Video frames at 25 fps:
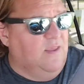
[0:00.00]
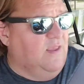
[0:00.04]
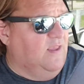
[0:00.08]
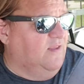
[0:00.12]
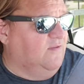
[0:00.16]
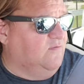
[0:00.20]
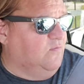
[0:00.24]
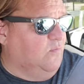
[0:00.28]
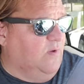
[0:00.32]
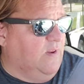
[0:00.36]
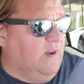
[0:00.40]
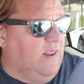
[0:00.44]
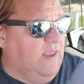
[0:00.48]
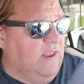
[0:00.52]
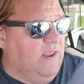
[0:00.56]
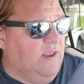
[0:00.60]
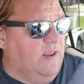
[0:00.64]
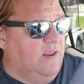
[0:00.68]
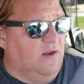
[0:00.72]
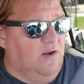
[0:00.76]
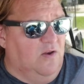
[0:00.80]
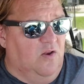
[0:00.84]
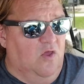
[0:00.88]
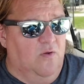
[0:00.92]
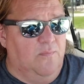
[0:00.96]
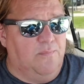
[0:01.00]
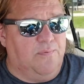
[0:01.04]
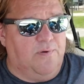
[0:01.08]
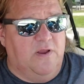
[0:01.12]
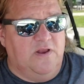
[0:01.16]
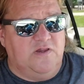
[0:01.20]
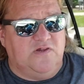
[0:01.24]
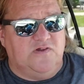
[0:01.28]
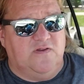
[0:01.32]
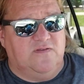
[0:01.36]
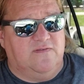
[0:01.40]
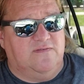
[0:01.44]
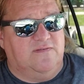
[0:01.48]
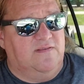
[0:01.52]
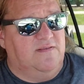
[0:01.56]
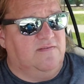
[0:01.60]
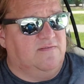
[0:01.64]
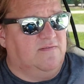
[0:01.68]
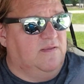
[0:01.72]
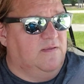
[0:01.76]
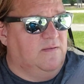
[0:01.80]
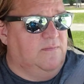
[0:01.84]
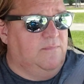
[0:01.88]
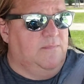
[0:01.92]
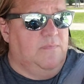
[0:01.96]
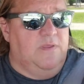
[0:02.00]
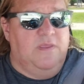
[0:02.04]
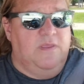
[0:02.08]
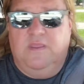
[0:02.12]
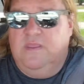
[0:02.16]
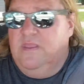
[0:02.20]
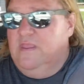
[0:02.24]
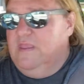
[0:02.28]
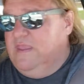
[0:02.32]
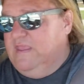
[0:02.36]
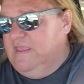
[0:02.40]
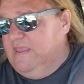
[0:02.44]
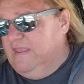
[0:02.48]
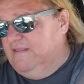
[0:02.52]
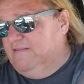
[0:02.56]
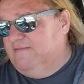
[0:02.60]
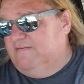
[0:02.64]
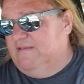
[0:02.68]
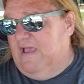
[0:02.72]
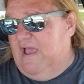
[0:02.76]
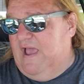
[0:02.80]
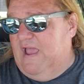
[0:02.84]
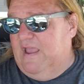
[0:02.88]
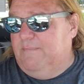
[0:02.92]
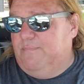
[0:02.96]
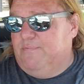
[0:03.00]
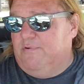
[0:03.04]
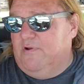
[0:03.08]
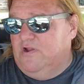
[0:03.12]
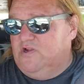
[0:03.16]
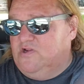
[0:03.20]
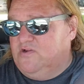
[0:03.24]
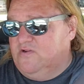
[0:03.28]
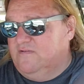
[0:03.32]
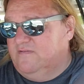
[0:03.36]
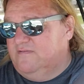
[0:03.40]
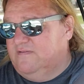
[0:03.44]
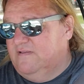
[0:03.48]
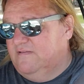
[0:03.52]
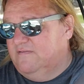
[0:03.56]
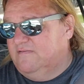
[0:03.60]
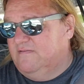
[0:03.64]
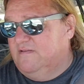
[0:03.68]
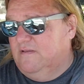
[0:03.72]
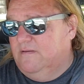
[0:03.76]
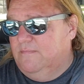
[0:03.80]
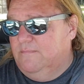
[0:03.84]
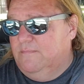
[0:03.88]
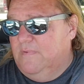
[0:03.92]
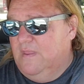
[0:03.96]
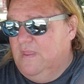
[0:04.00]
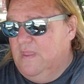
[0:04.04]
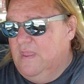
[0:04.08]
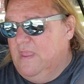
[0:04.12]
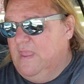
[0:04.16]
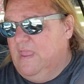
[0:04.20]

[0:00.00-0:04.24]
is when a low pressure system hits a high pressure system